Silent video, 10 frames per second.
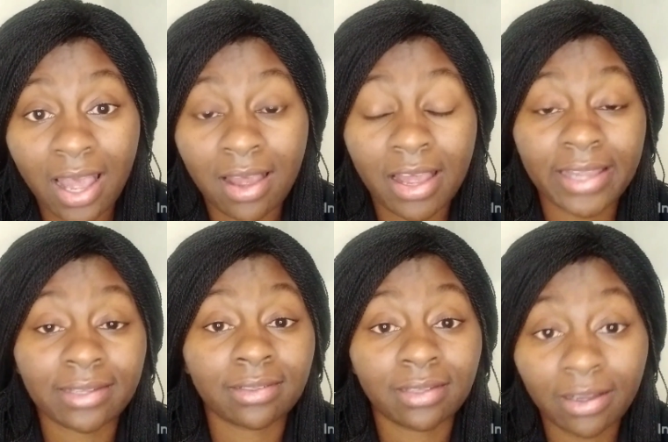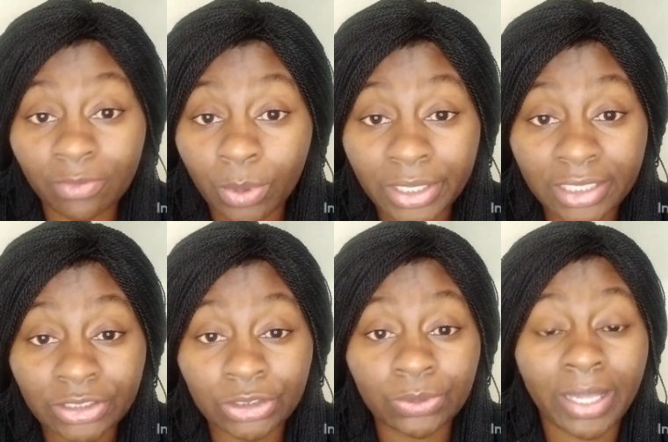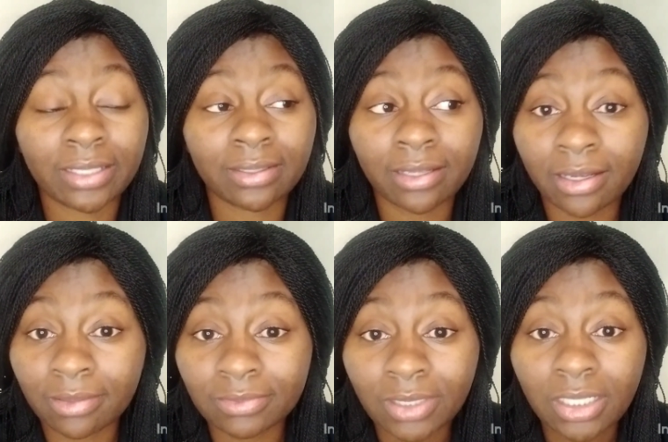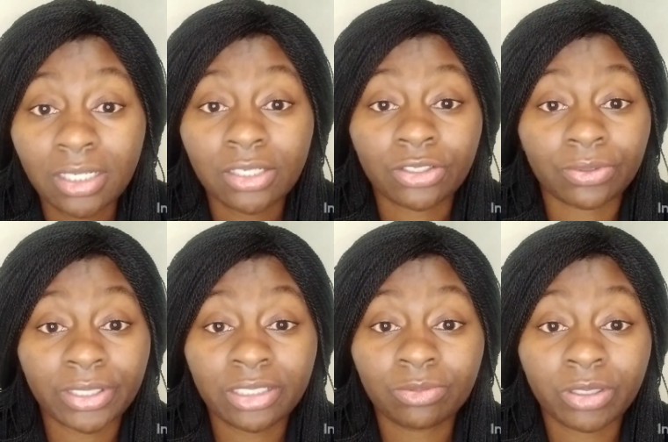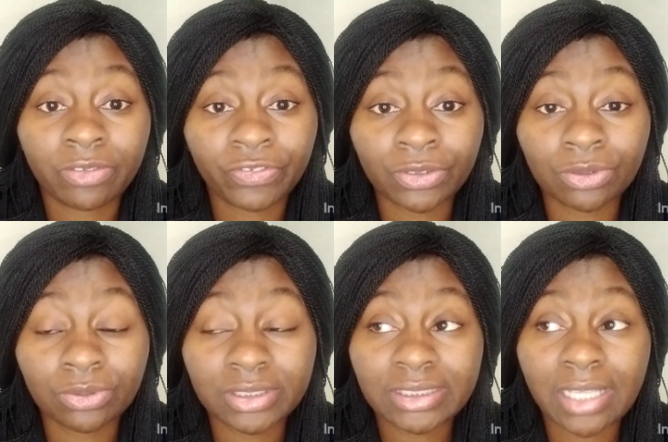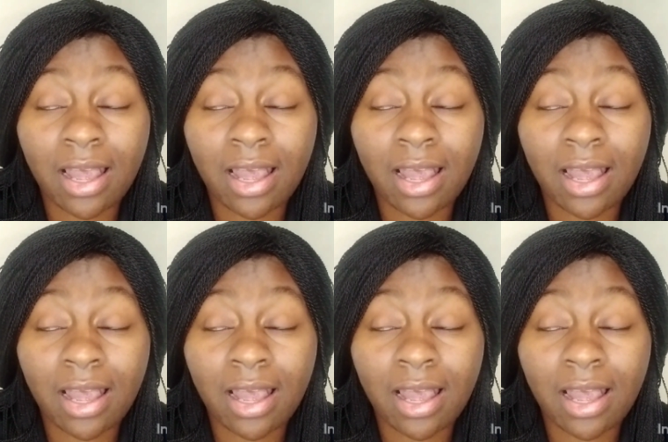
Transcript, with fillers: I love what I do. I love creating with fruits.